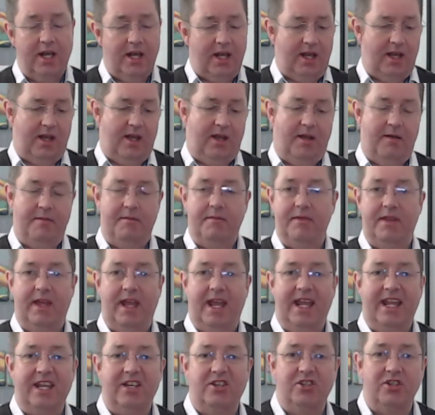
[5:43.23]

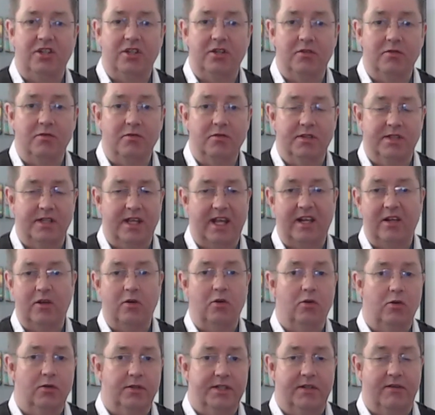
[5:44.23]
their issues, their
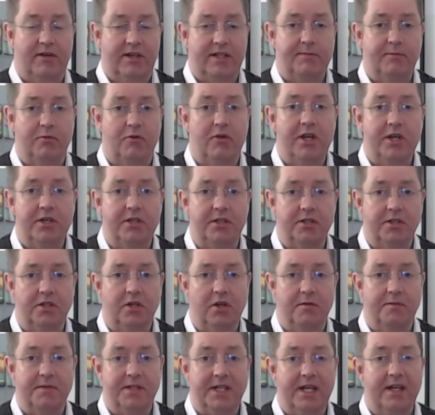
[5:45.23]
goals, their aspirations
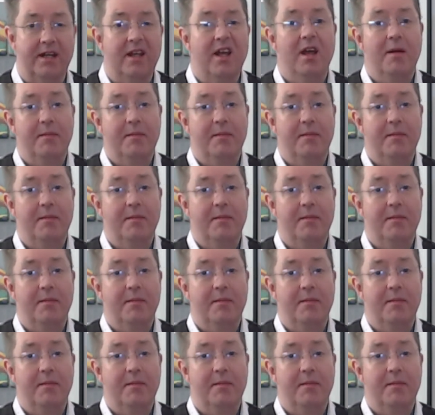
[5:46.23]
comes in,